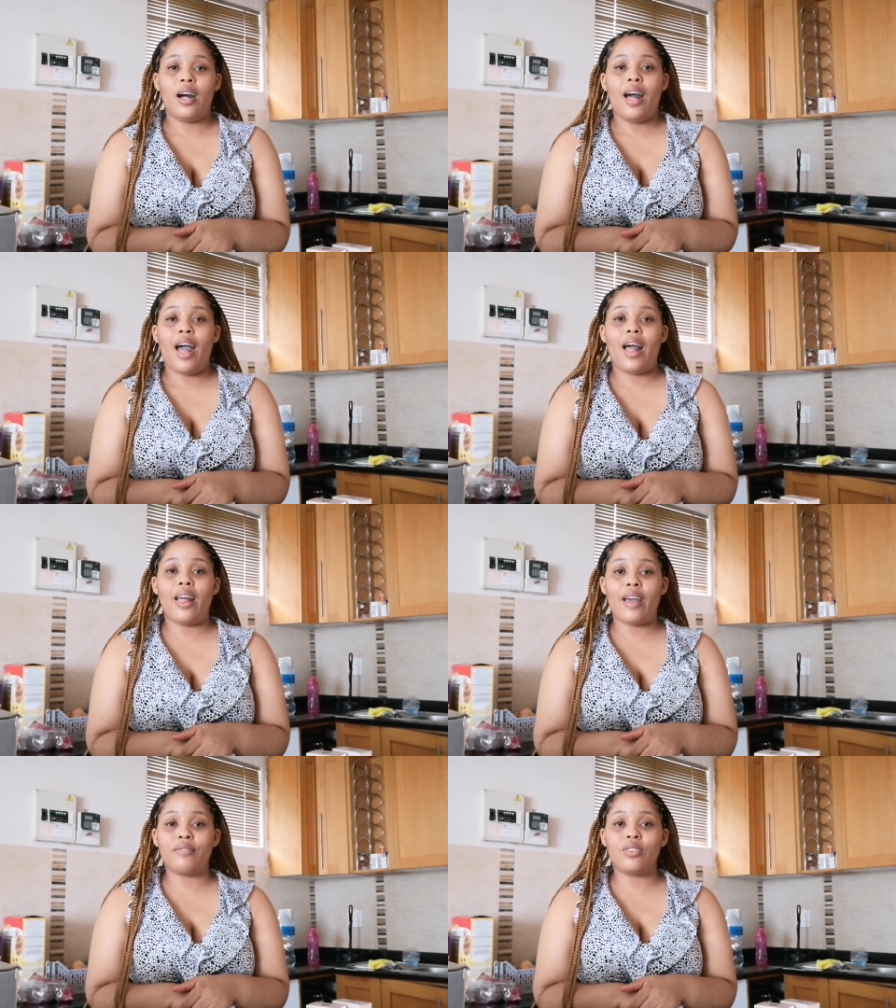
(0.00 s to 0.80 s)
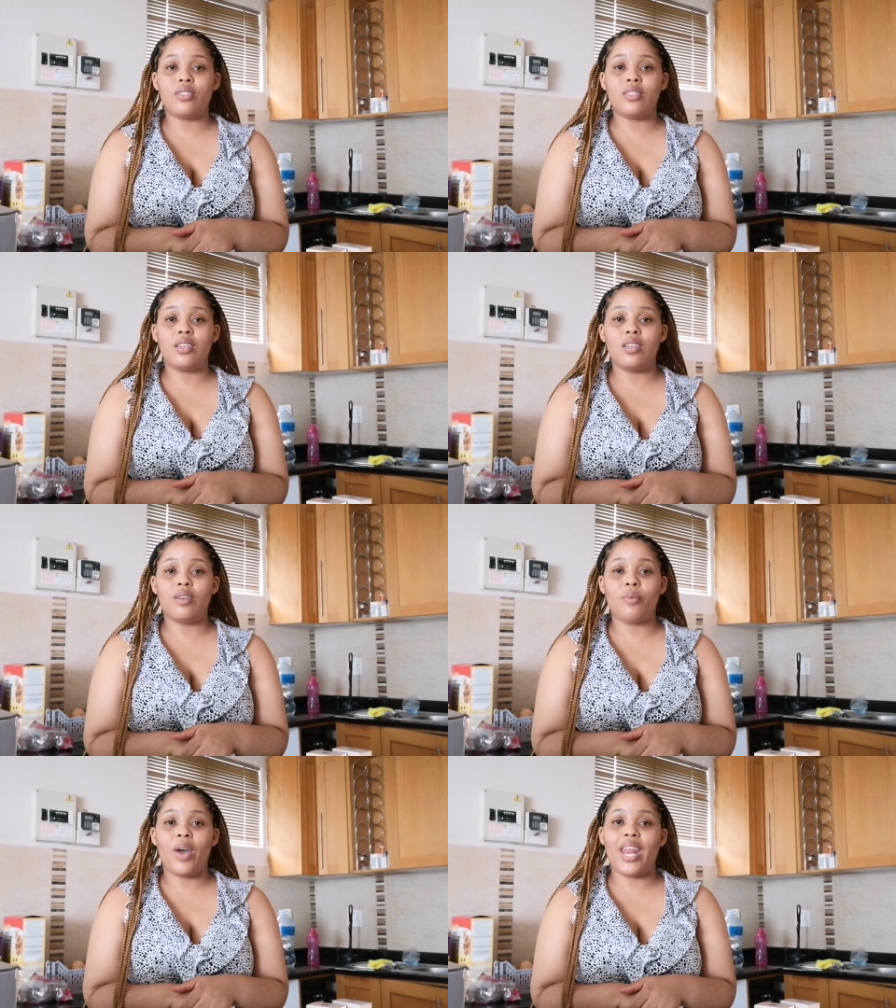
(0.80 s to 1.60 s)
I have to see
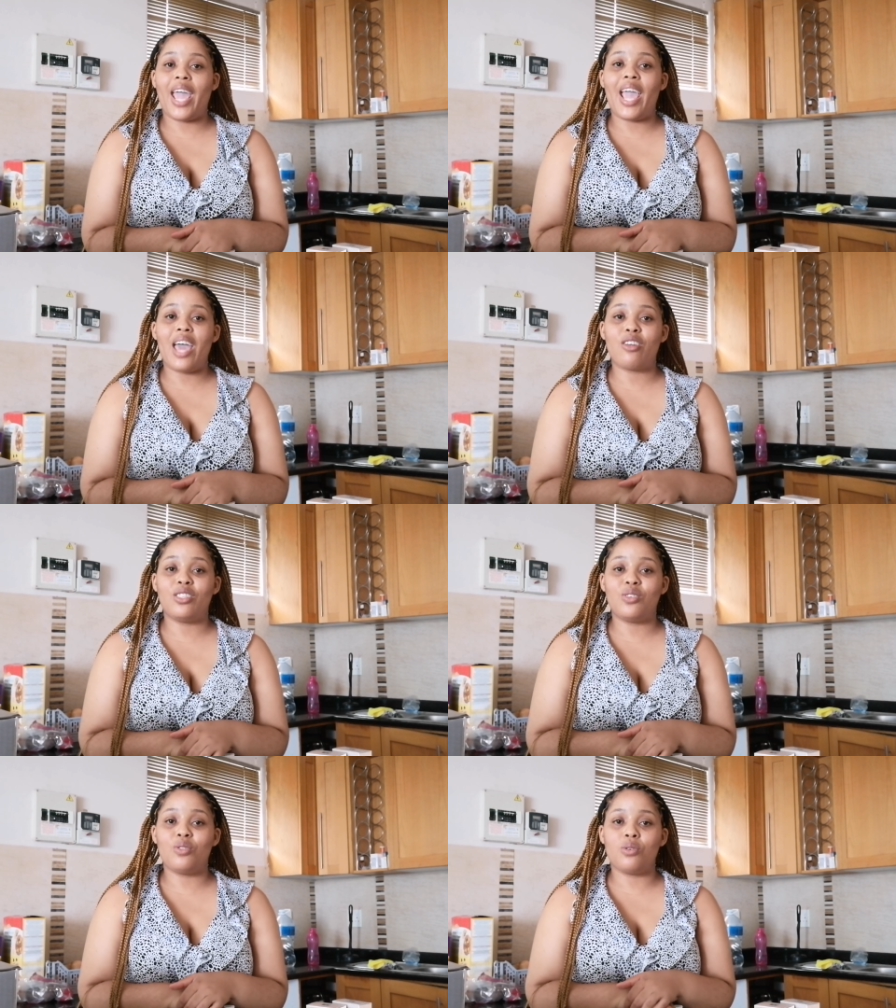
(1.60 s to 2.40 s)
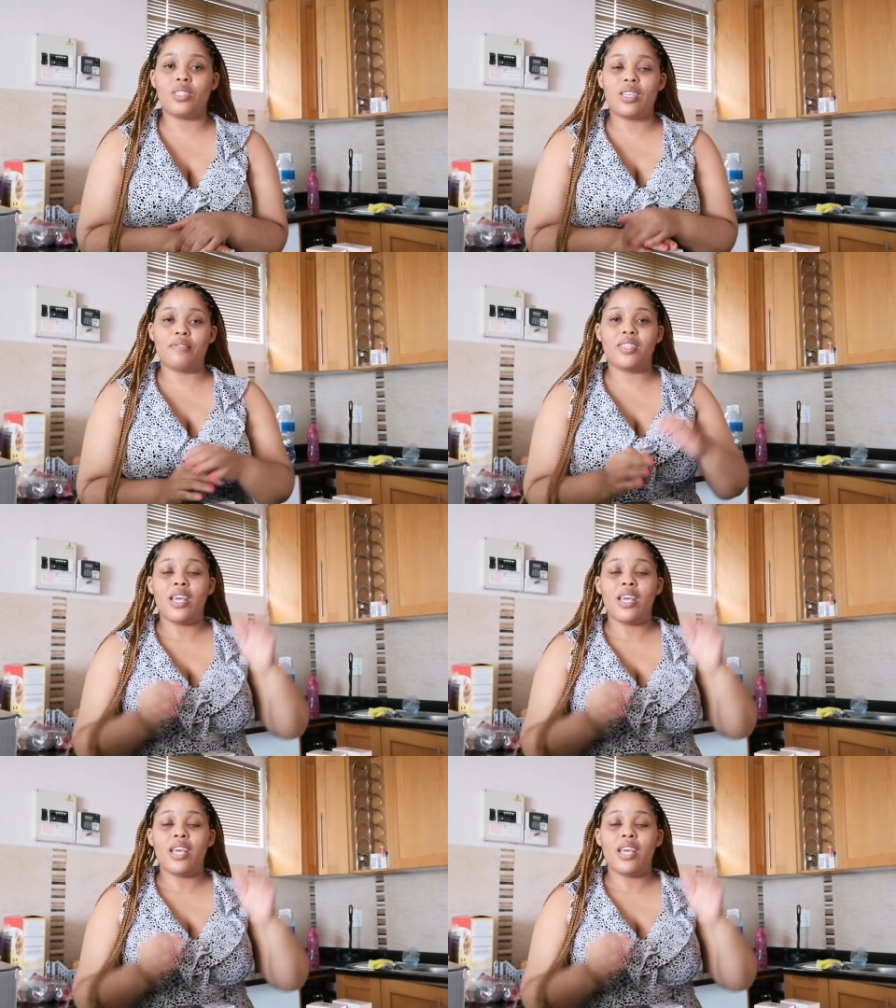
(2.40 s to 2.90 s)
what I add on to those gifts.